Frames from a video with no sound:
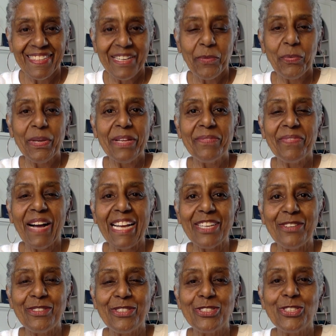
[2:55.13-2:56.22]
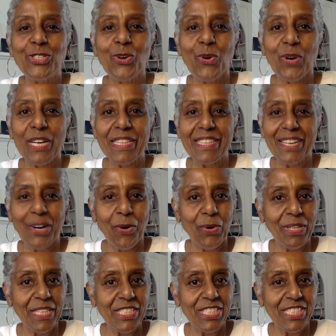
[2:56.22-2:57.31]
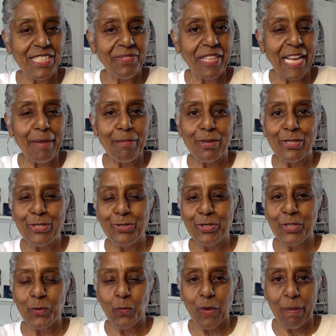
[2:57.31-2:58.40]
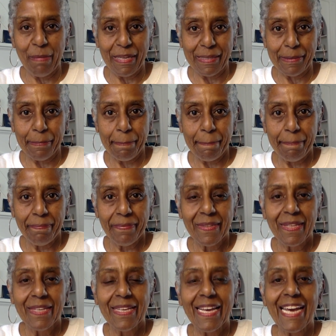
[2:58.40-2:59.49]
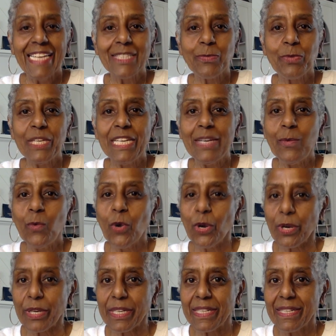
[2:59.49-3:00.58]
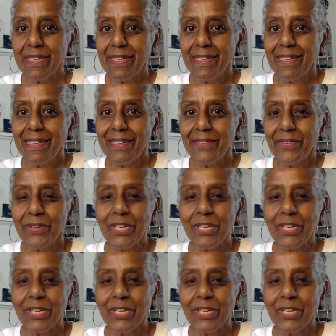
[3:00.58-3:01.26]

We invite you to join the Coalition of Labor Union Women as we work for